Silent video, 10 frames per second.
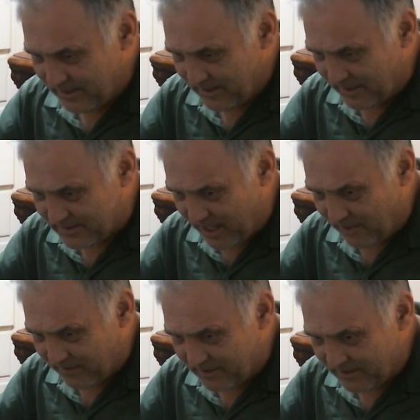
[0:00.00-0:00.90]
inside
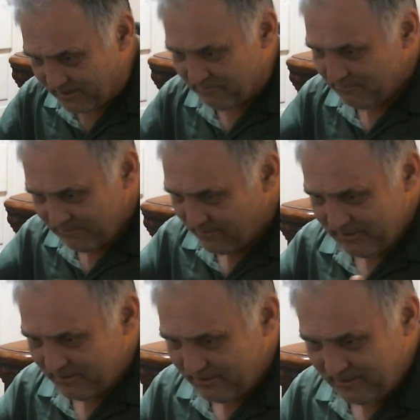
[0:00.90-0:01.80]
of it?
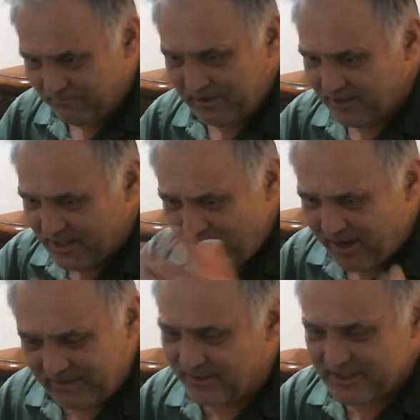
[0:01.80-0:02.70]
Because a
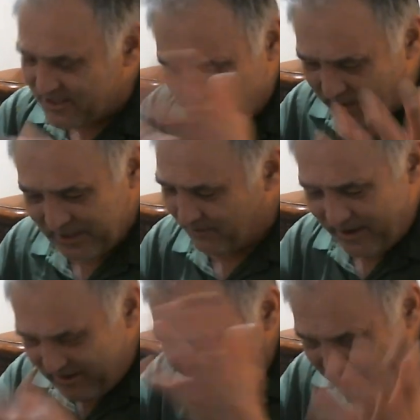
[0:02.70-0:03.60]
rocket is a spring,
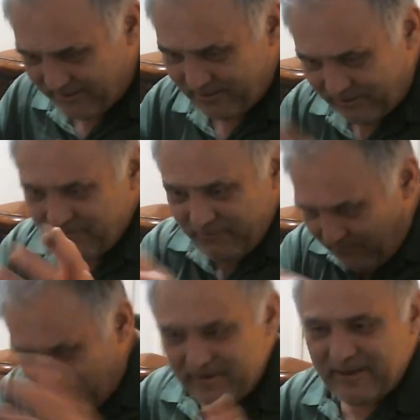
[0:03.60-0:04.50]
right?
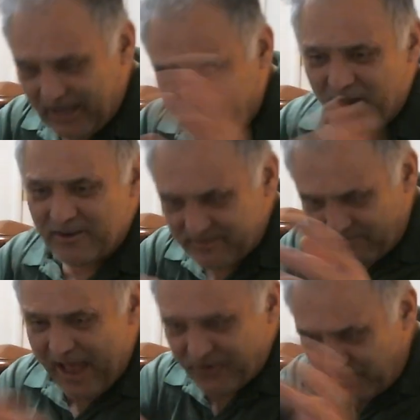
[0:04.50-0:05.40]
Electrons,
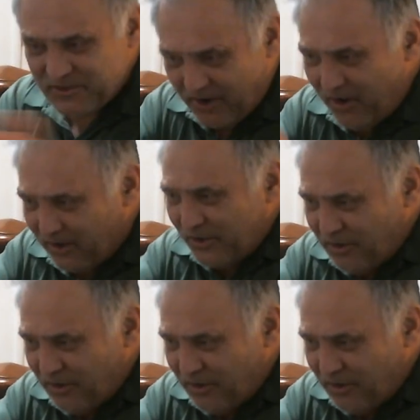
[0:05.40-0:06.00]
atoms, they're all,